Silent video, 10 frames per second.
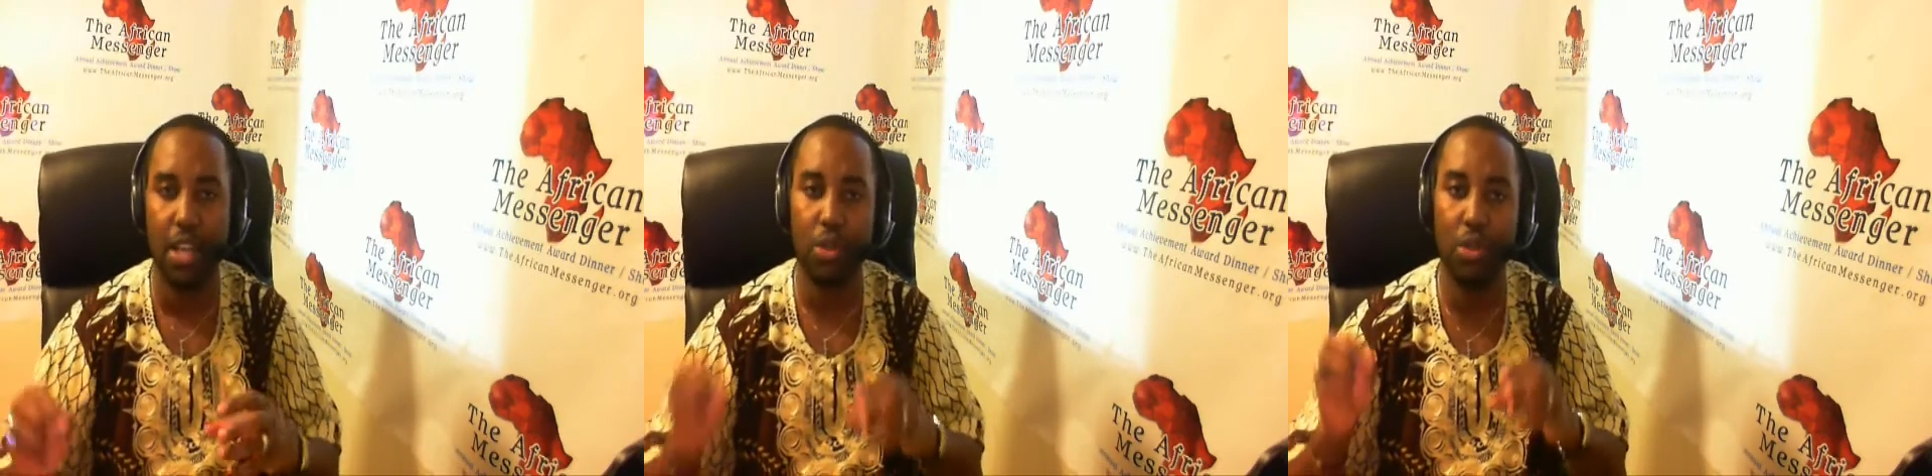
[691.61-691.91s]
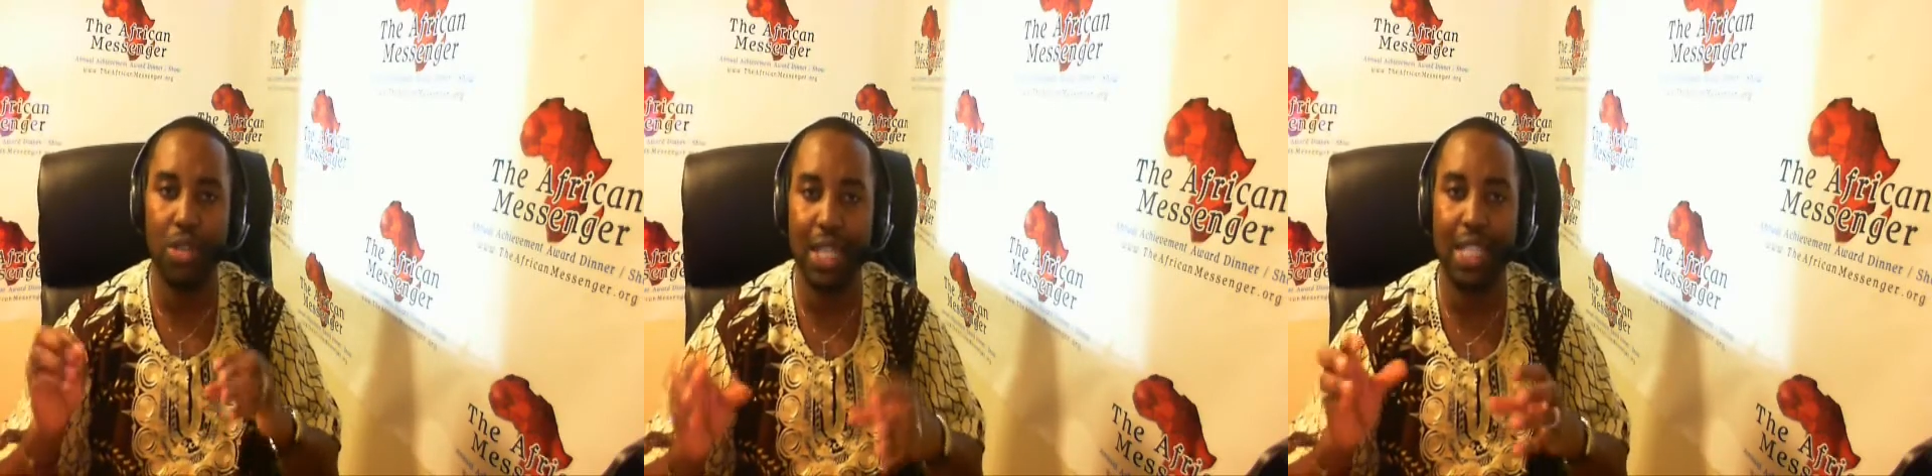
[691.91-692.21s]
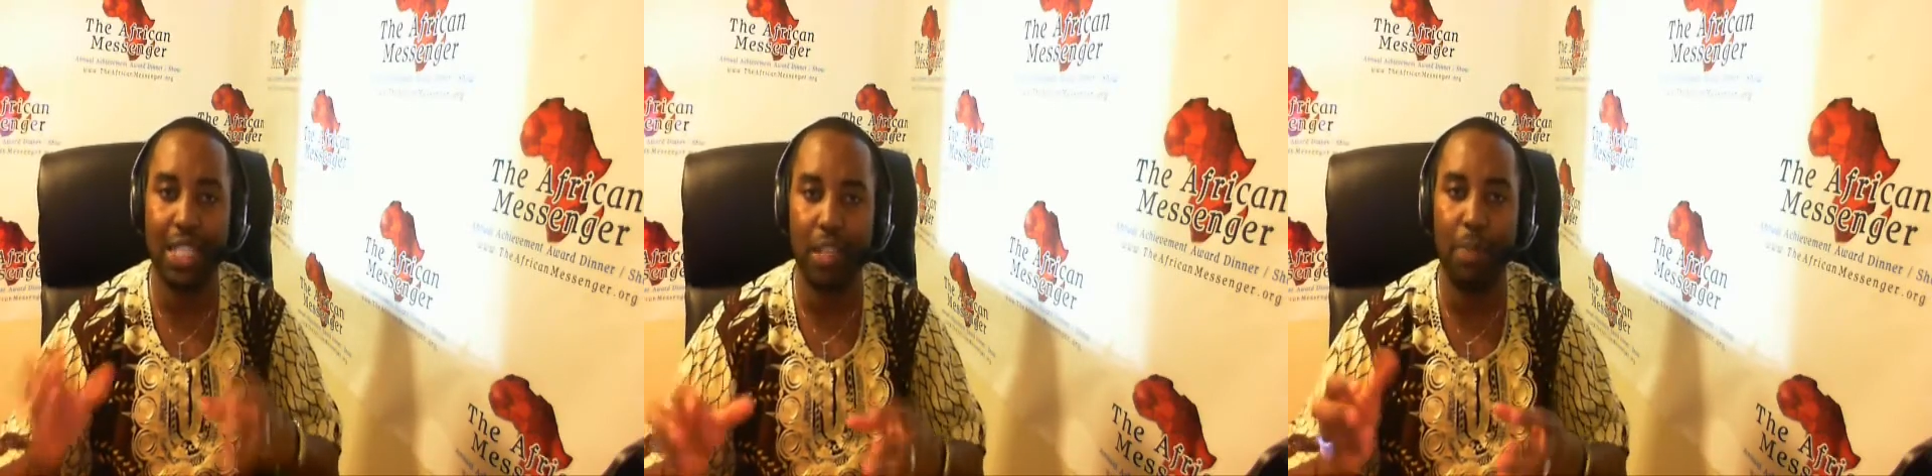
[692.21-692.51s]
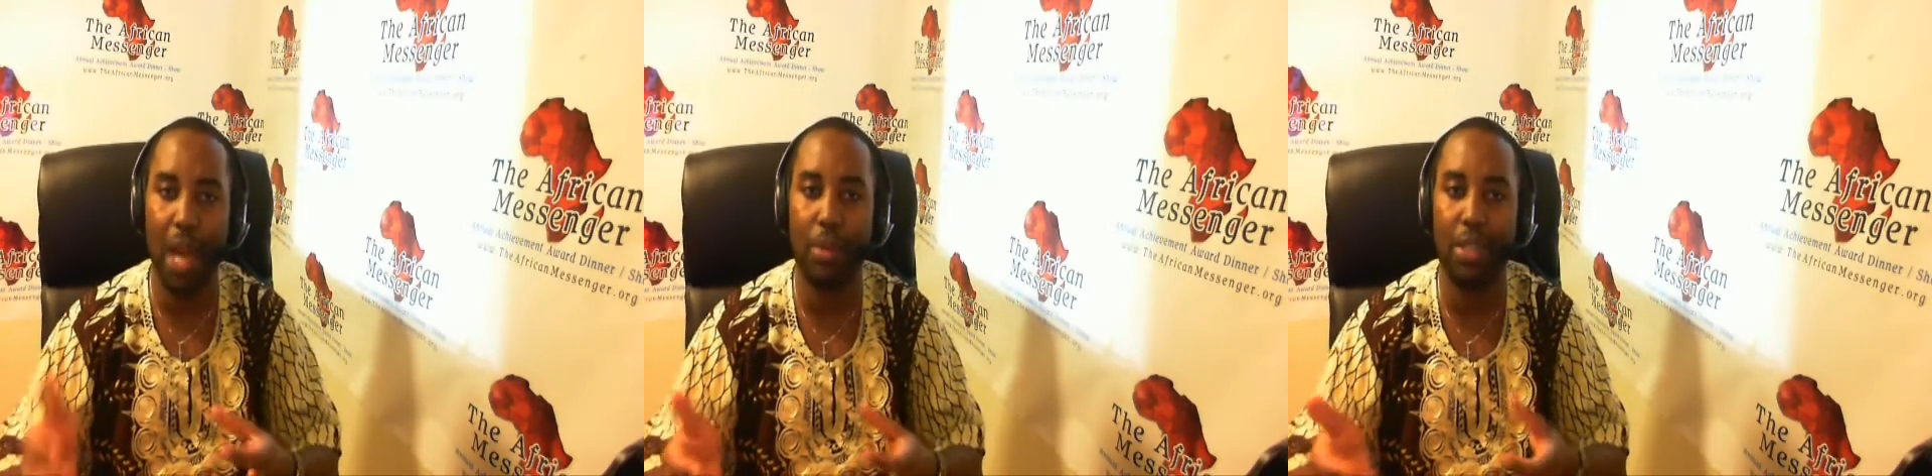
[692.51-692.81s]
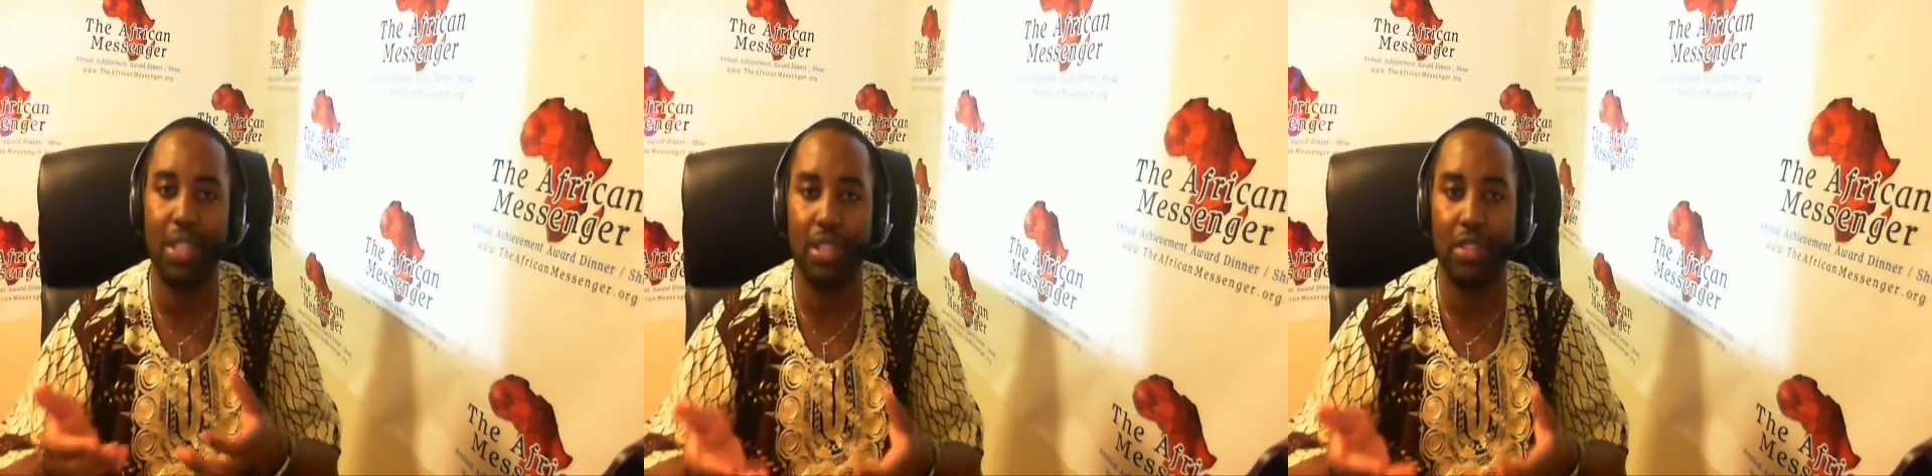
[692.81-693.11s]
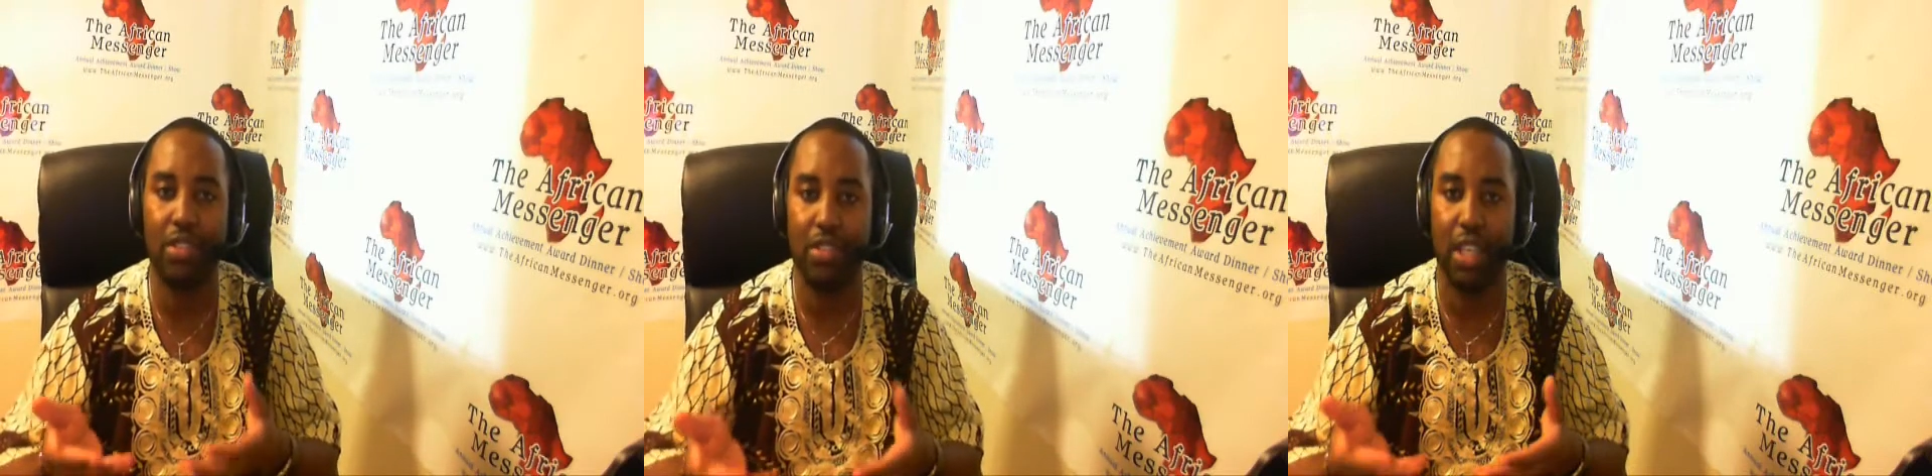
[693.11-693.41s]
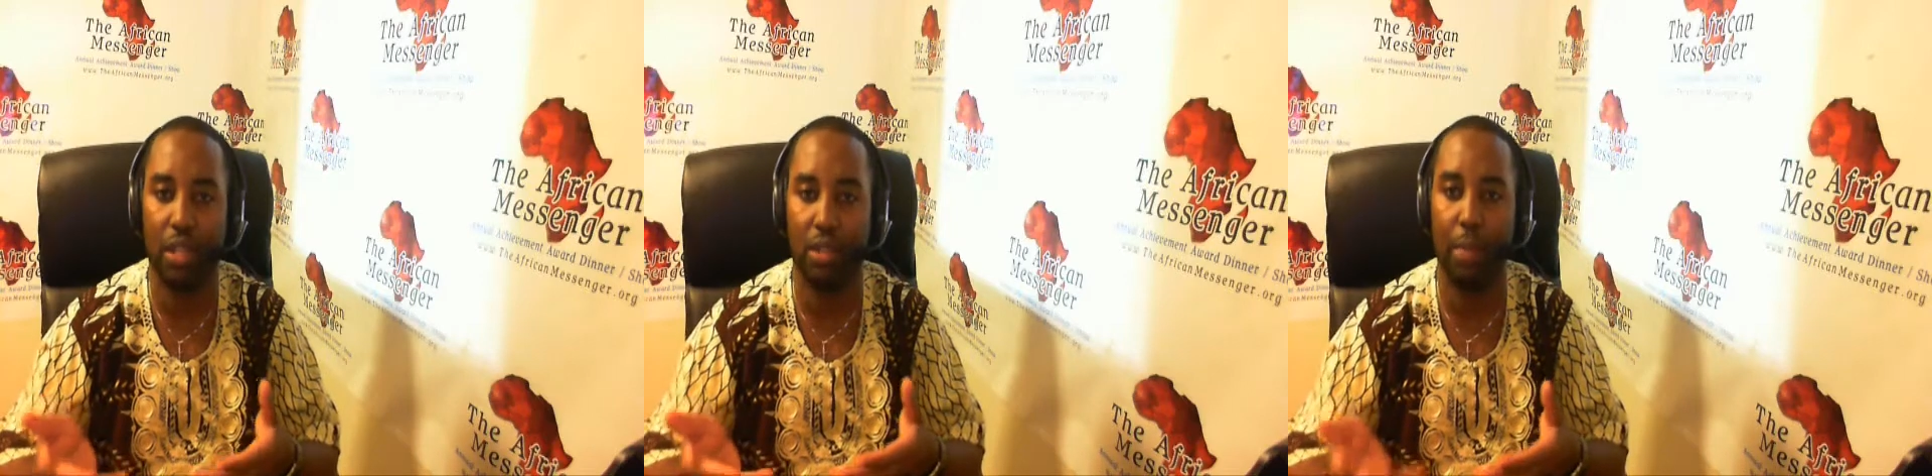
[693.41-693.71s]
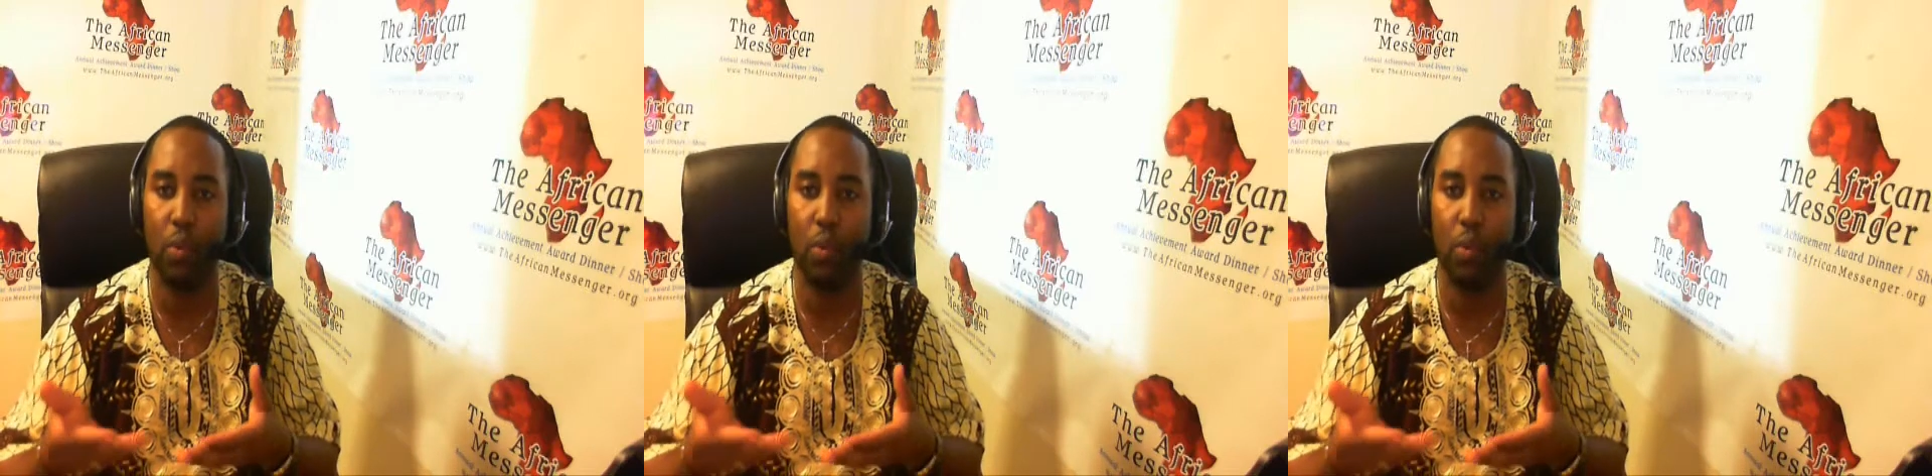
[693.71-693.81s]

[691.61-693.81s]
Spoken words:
You need to be able to distill.